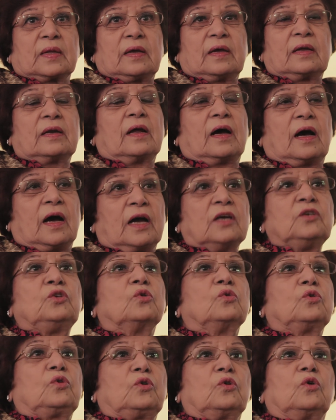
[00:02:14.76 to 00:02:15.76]
And I
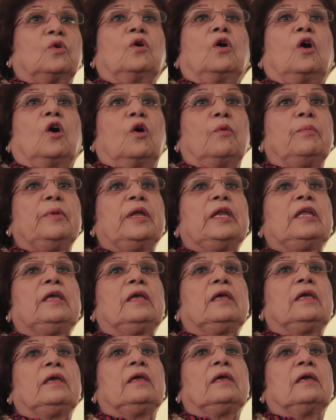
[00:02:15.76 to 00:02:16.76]
don't know how
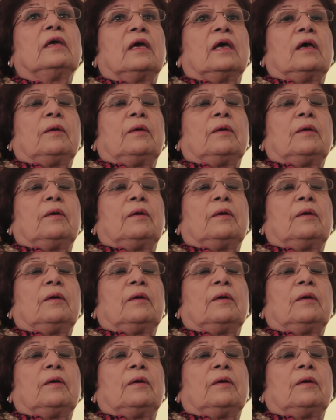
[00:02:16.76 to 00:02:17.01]
many